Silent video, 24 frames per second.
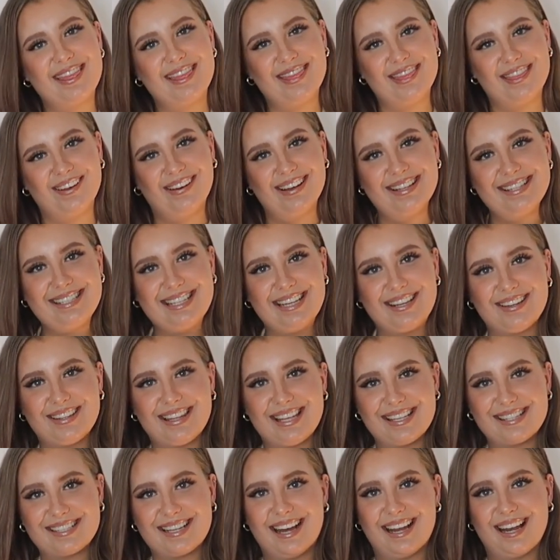I'd stick with
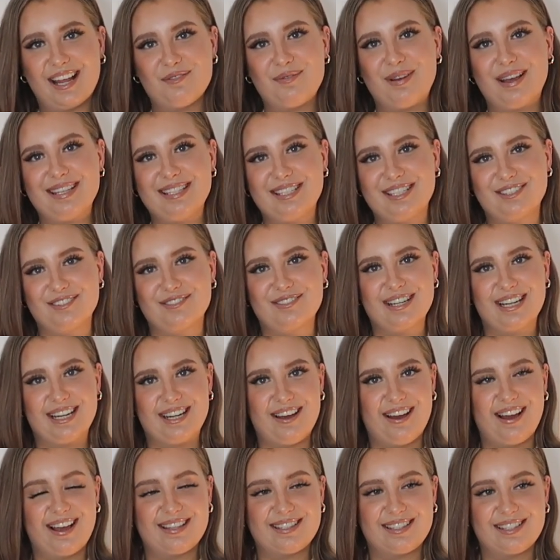this colour, but it's still really
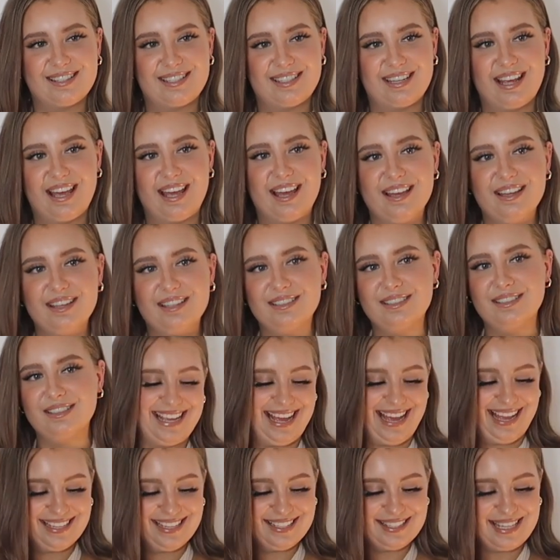nice, isn't it?
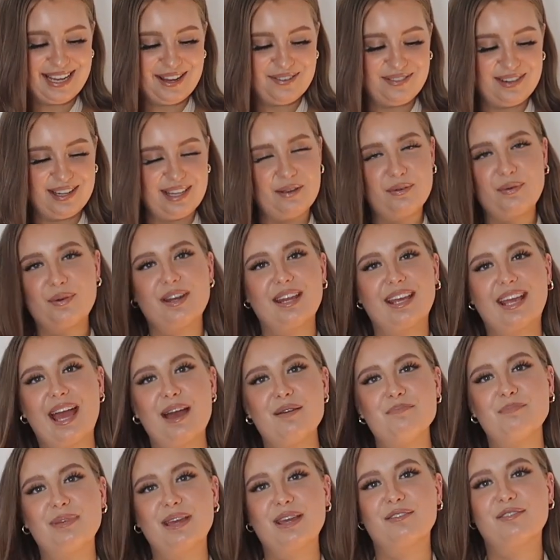it definitely would,
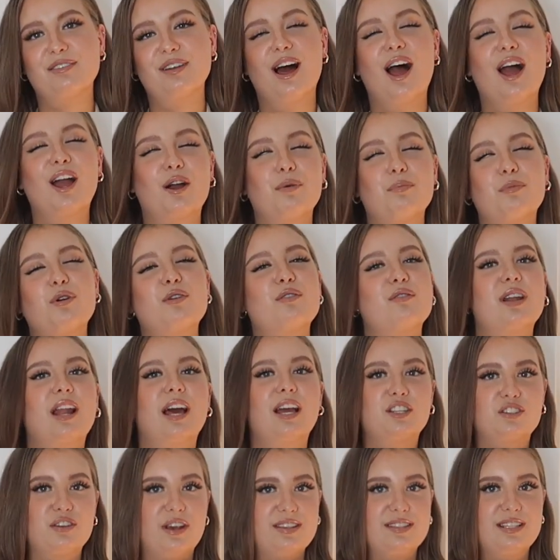again, be for like more of a
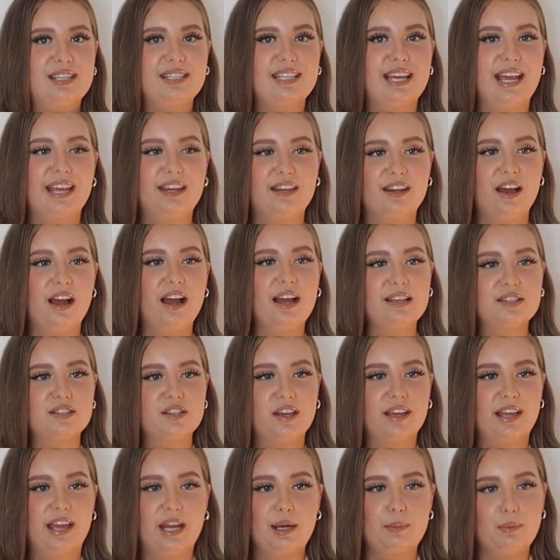like dressy date night,
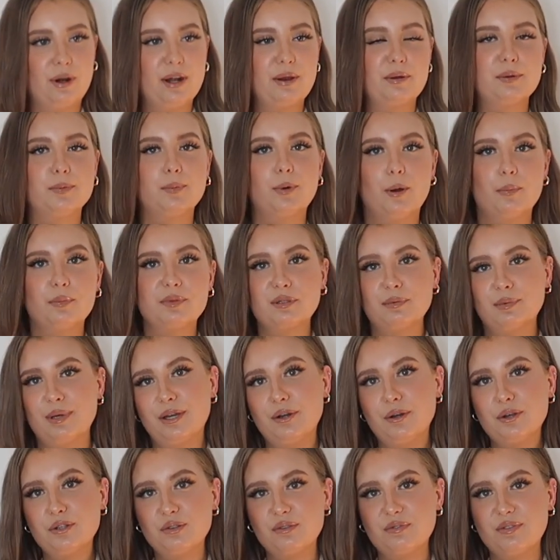so again, I probably would pop some
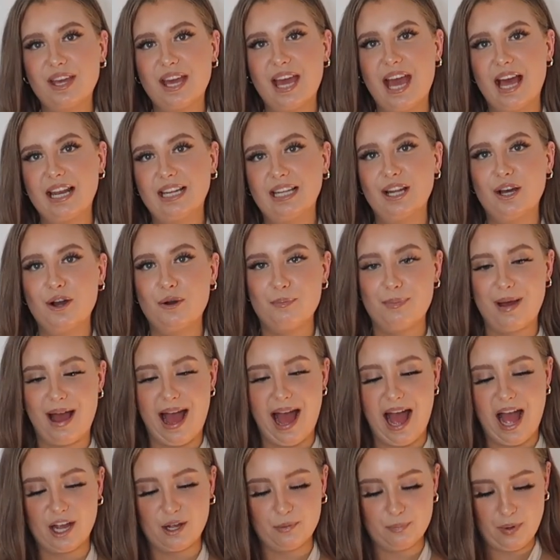heels with it and a little
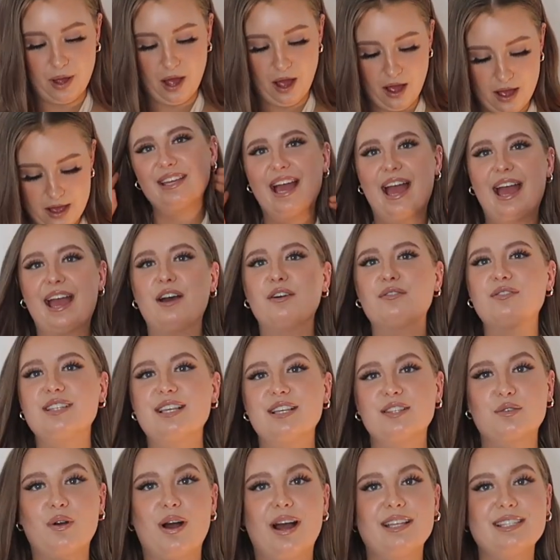bag, but yeah,
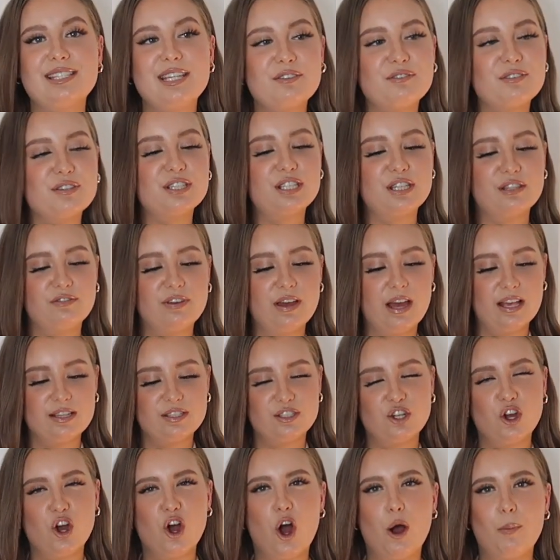obviously it's quite different to the
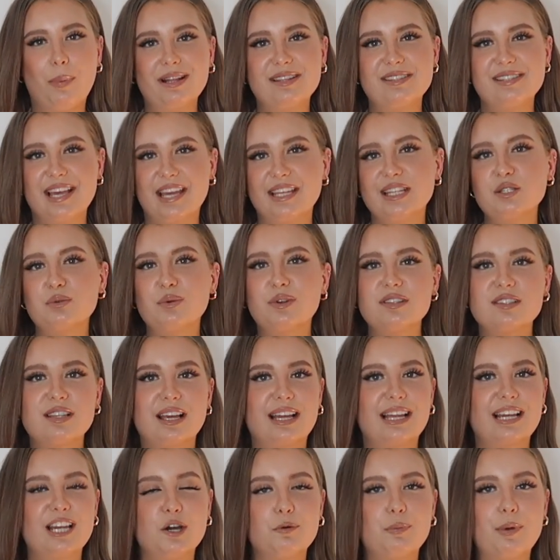first top. I'd say this one's
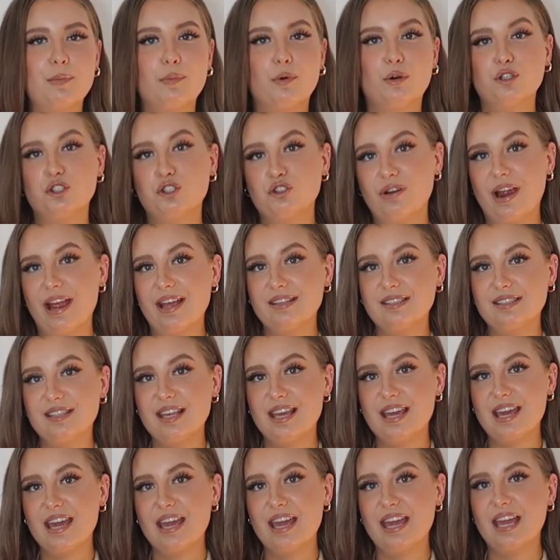like a little bit more
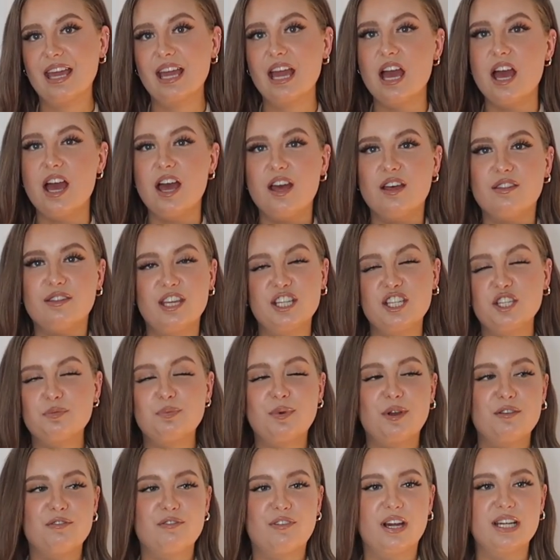dressy. They're just
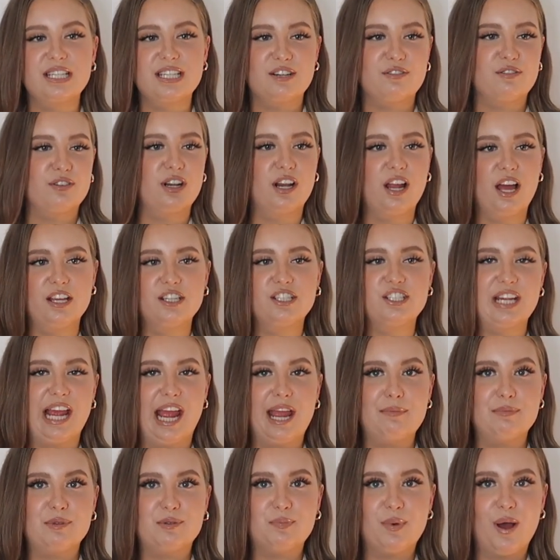both very different like
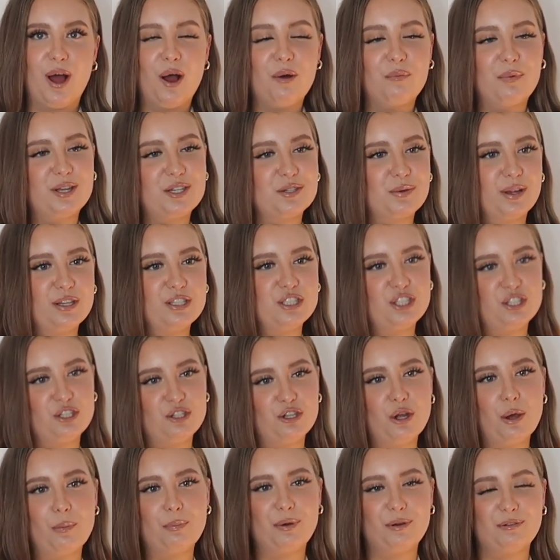shapes, but which one do
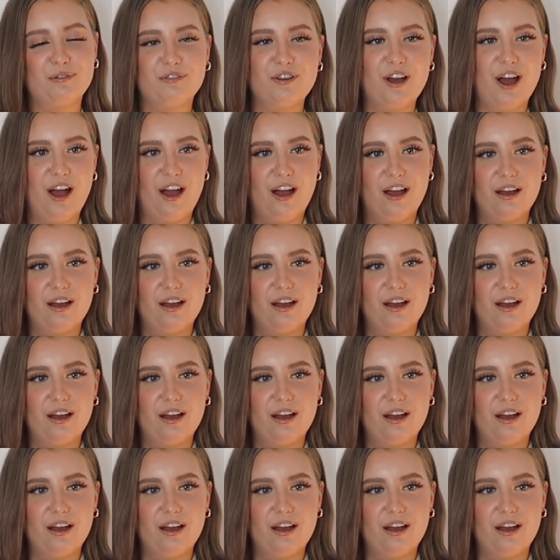you prefer?